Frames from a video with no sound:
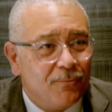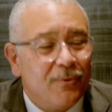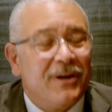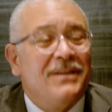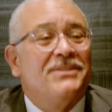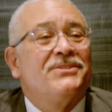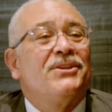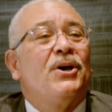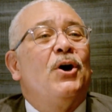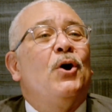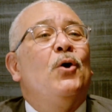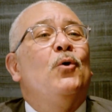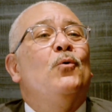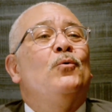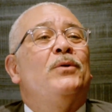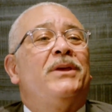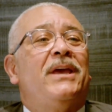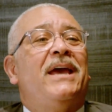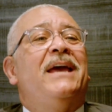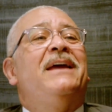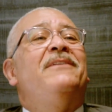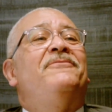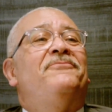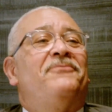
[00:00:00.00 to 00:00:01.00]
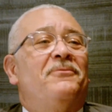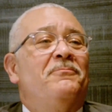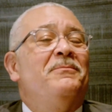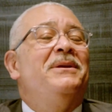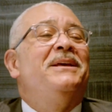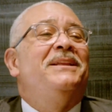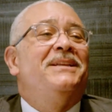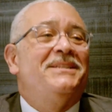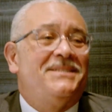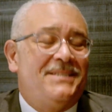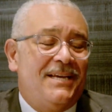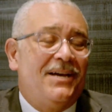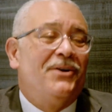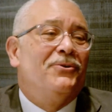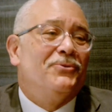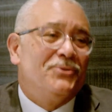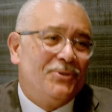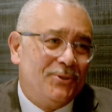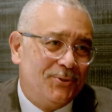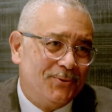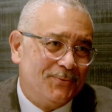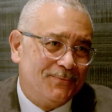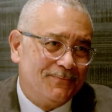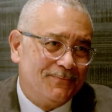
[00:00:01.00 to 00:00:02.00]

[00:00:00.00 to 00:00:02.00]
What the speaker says: Where it's okay for me to tell you.